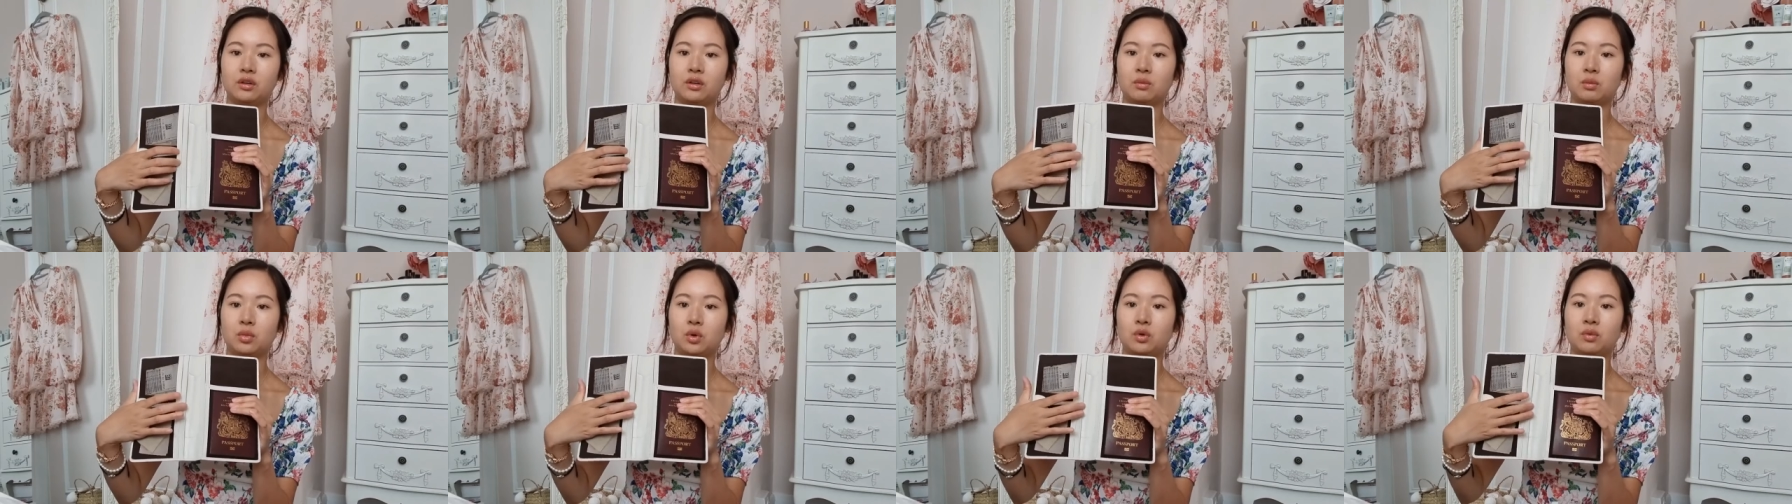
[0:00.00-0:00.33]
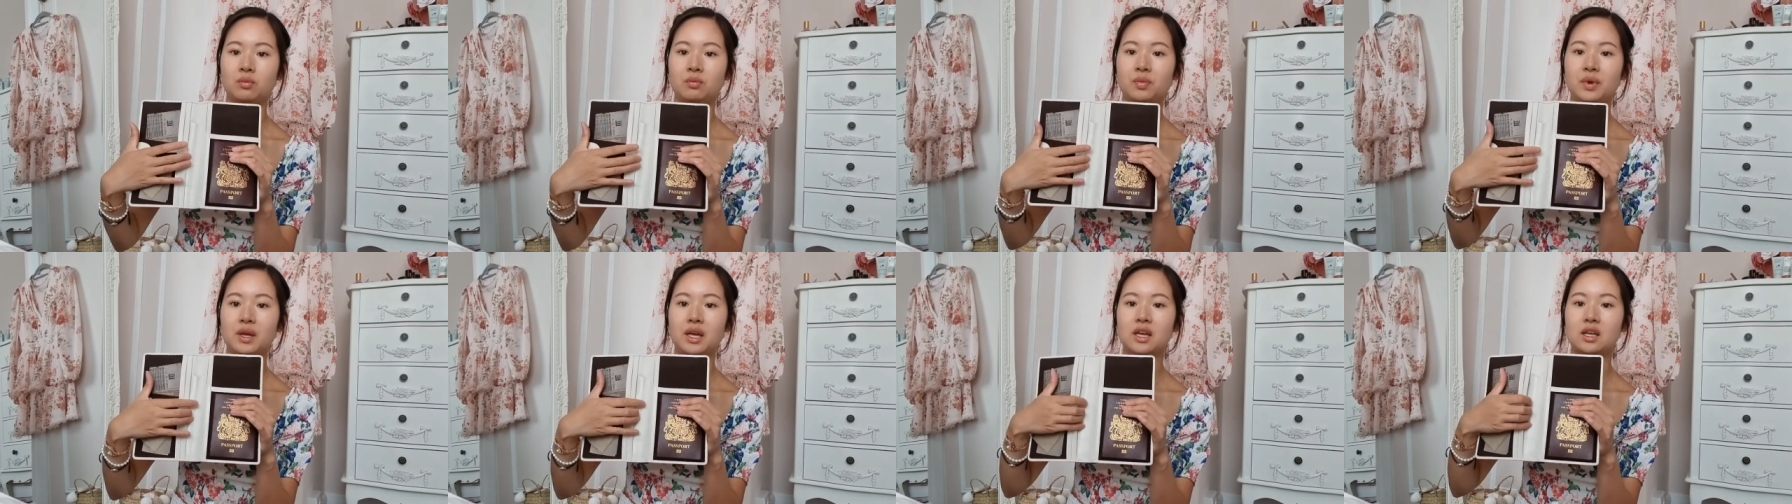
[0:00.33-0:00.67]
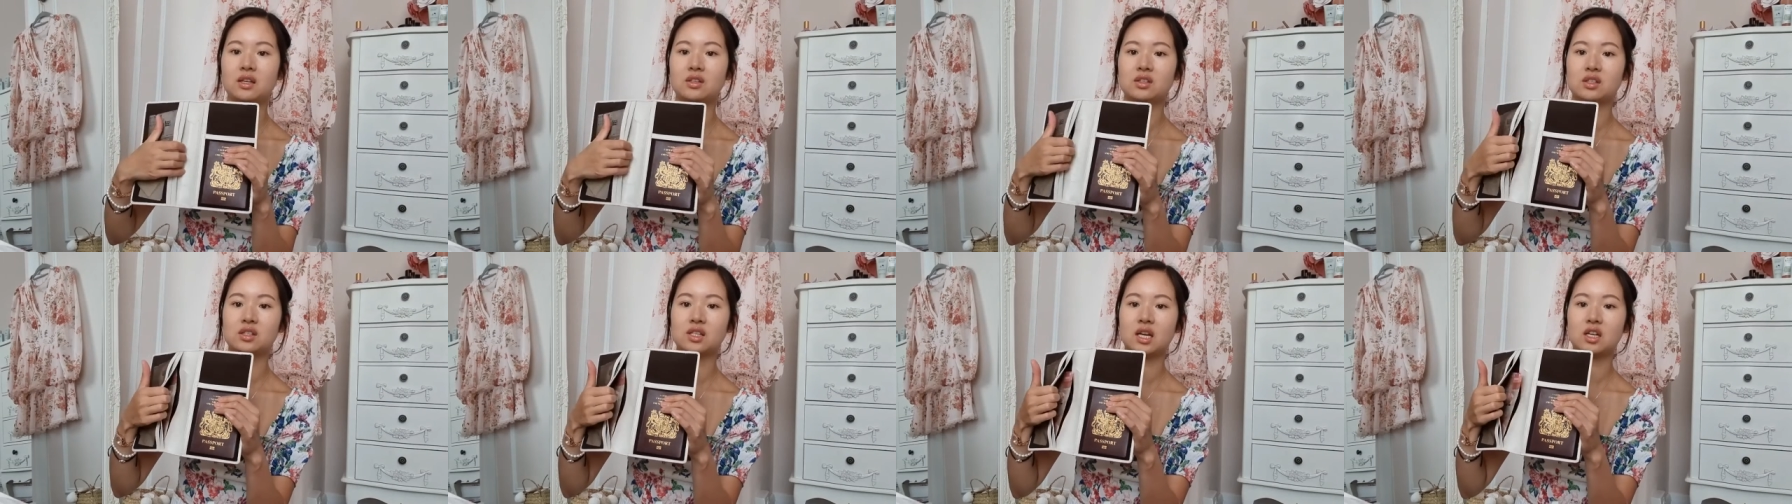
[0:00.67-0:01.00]
important
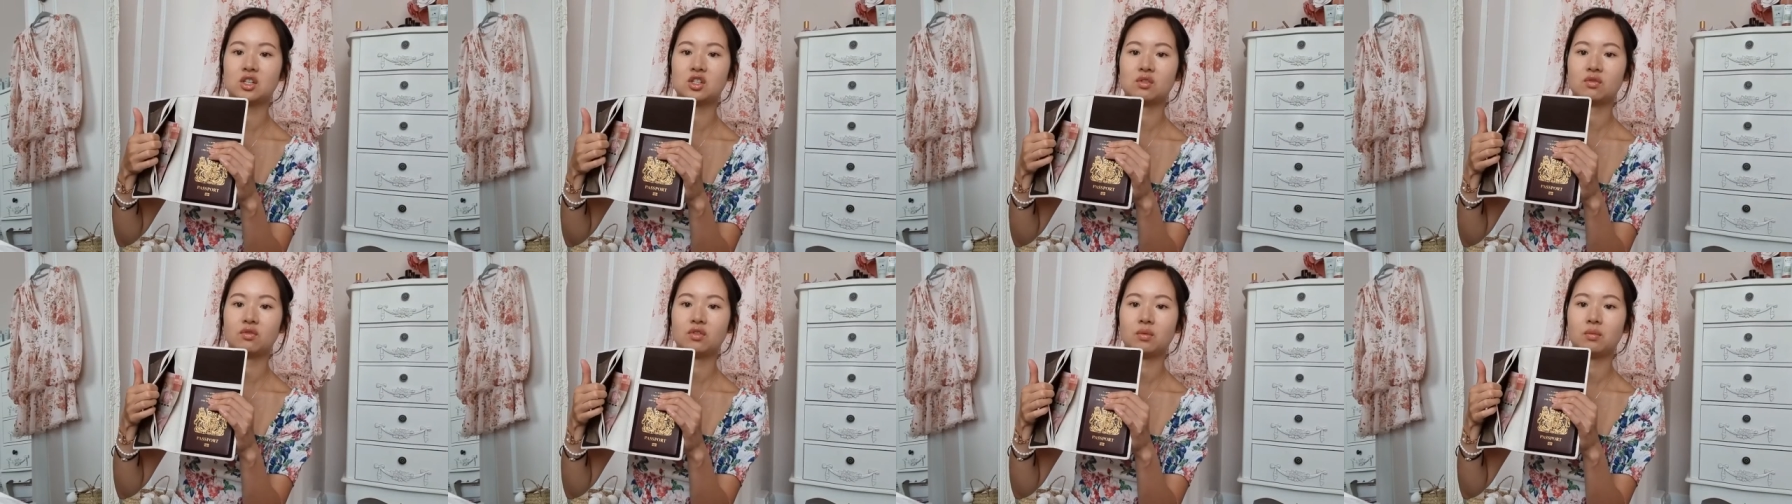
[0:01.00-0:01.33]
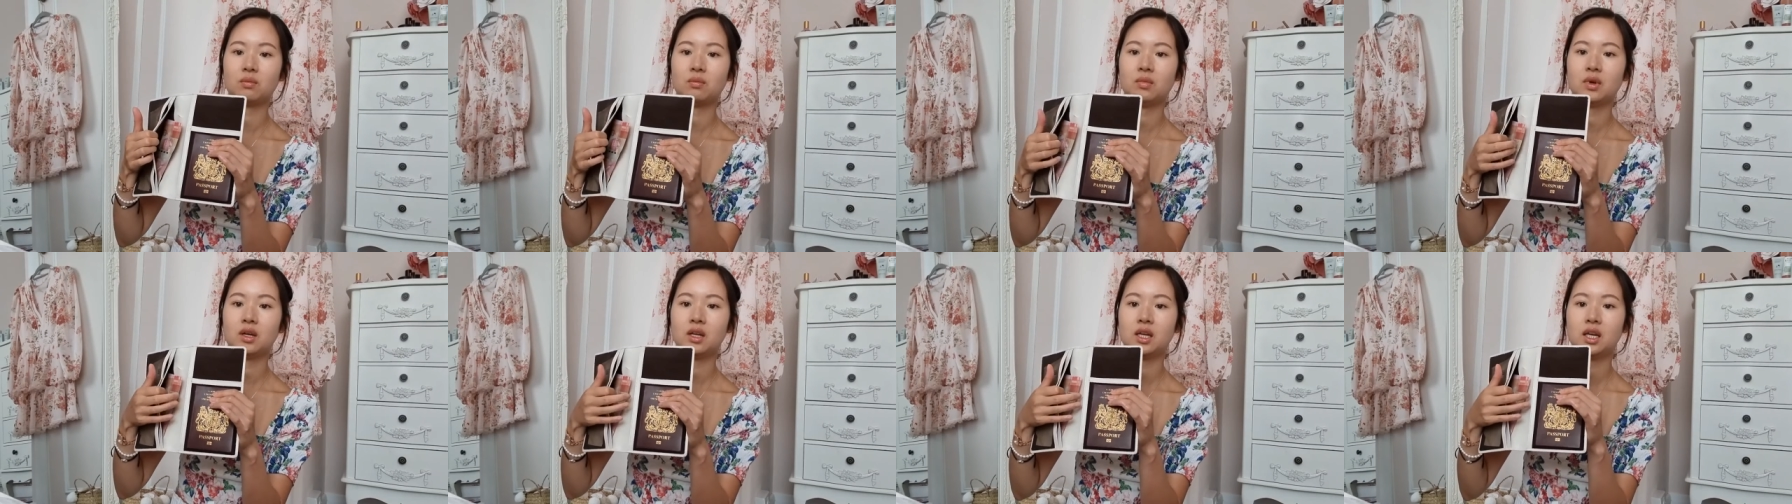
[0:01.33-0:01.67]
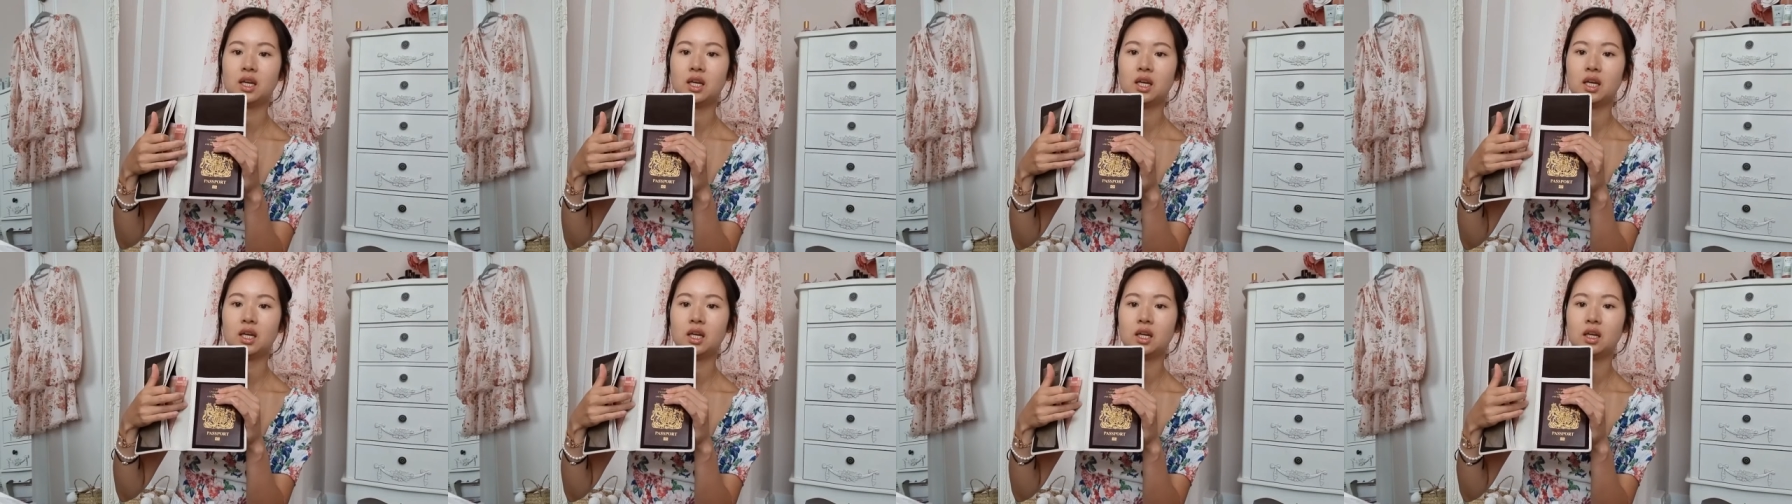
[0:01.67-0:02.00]
bits, section for
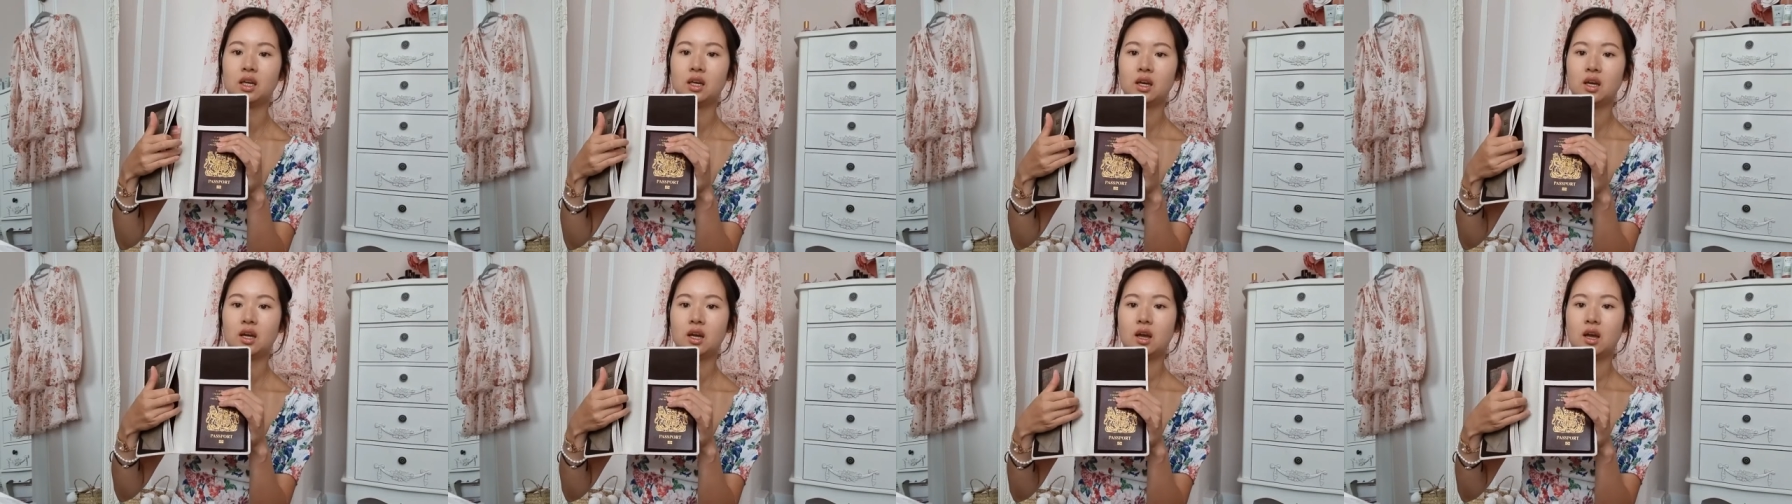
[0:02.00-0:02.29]
money,